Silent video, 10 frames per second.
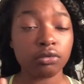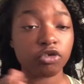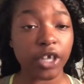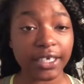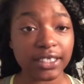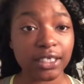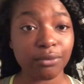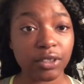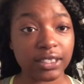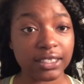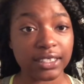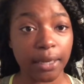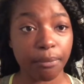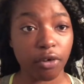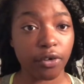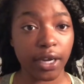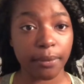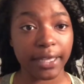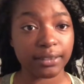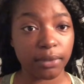Tracy went to the same program
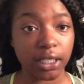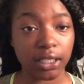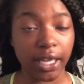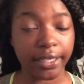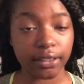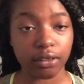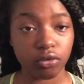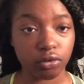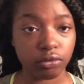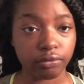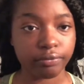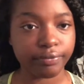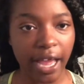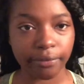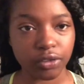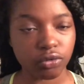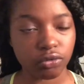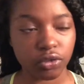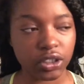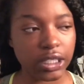as me, like the little after
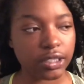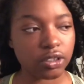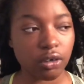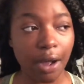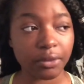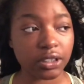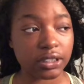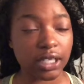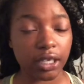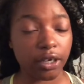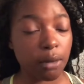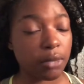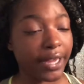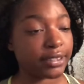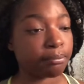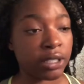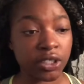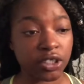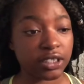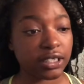school shit. So I was just telling her, I'm like,
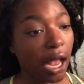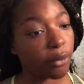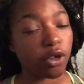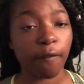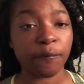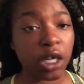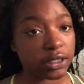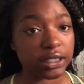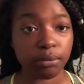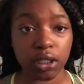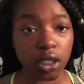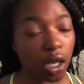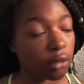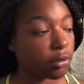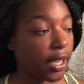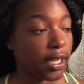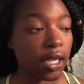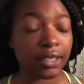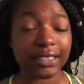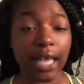bitch, this is how we gonna fuck this bitch up. Like,
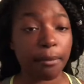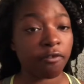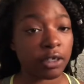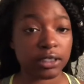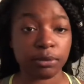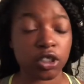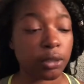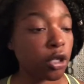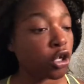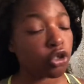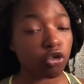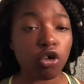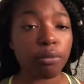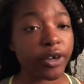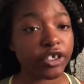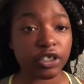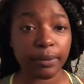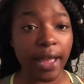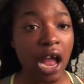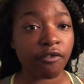this is how I'm gonna fuck this bitch up. You gonna bring her to the
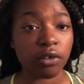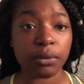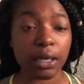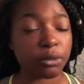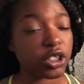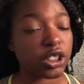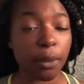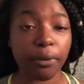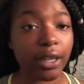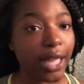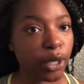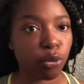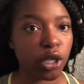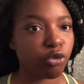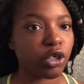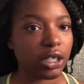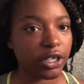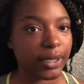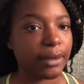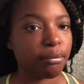bathroom and I'm just stump her. Like, we were
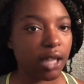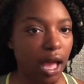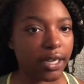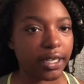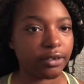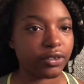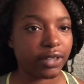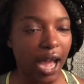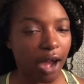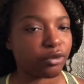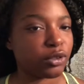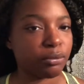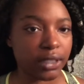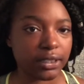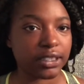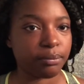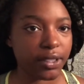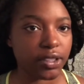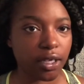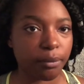literally plotting on how to beat this
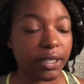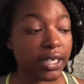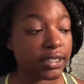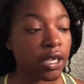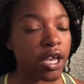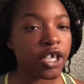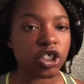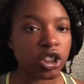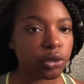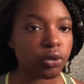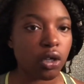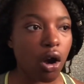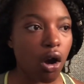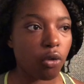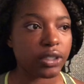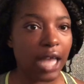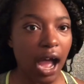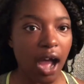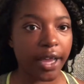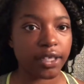bitch up because she will always
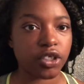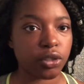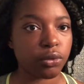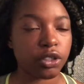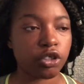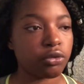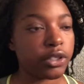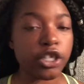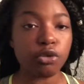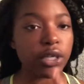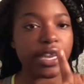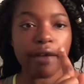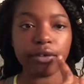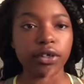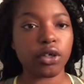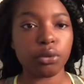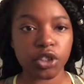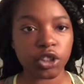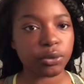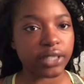hide. You would never know where
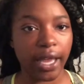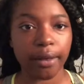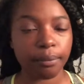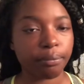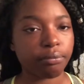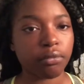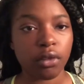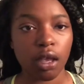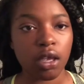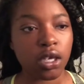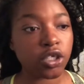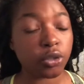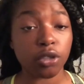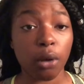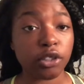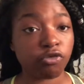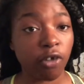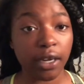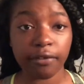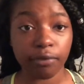she was at. She was always
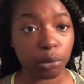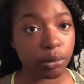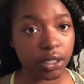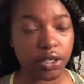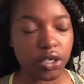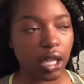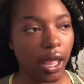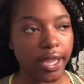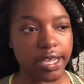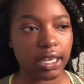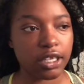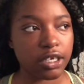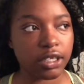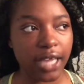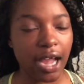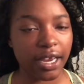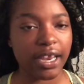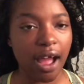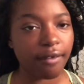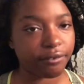running from a bitch. Like, literally, I could
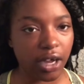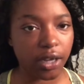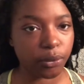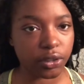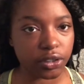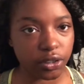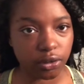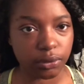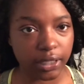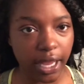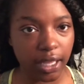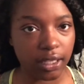not find where this girl was at.